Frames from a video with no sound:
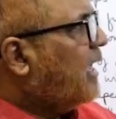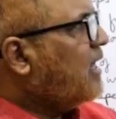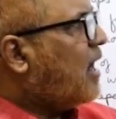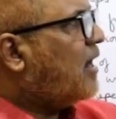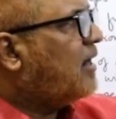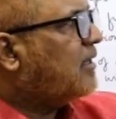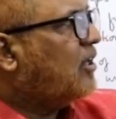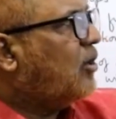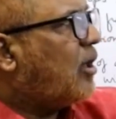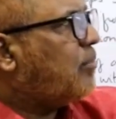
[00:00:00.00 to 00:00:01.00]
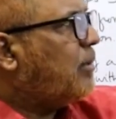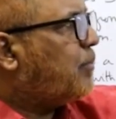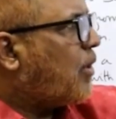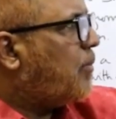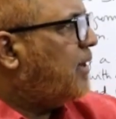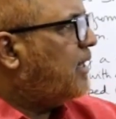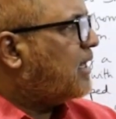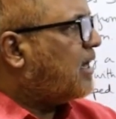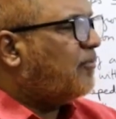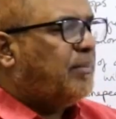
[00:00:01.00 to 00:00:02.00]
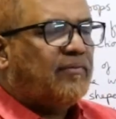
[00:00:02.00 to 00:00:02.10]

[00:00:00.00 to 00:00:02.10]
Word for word: area under the normal probability curve